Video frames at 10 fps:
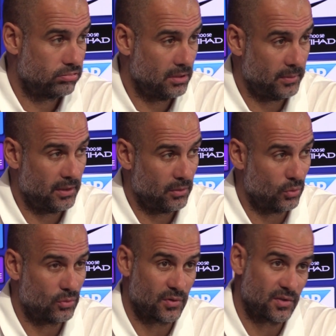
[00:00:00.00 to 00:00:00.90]
even a
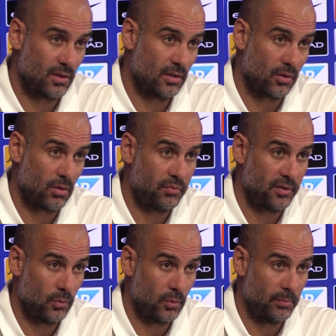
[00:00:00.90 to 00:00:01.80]
good result, the
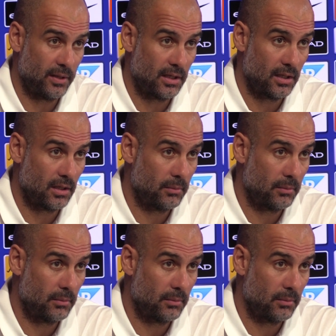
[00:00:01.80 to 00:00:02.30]
confidence will be